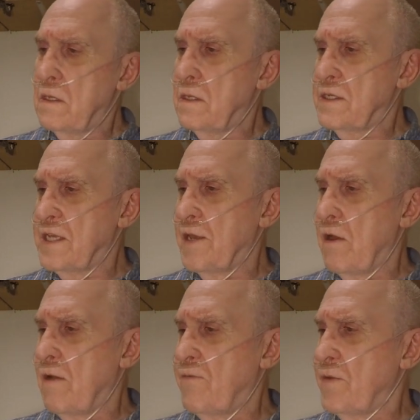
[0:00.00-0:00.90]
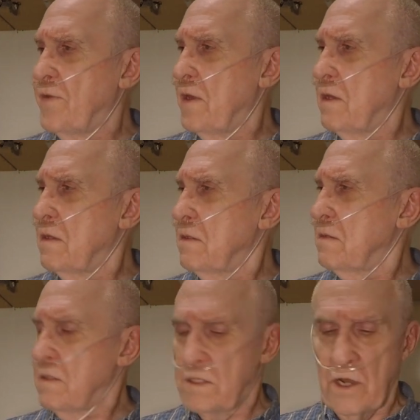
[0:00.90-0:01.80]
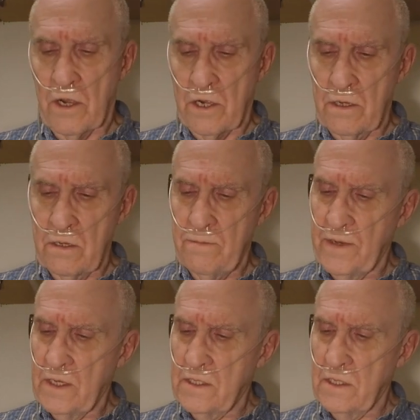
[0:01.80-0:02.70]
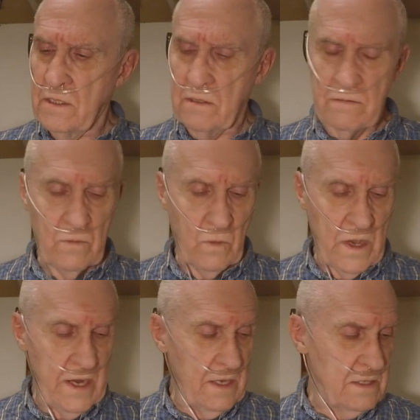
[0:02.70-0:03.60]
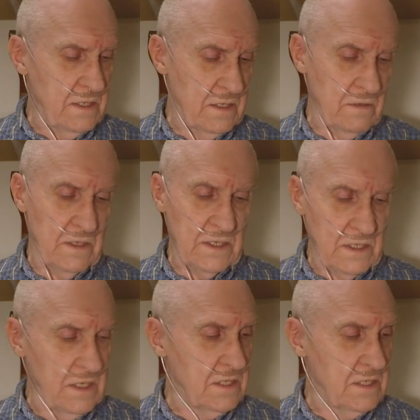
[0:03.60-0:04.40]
set off with a darker because of the white, so it's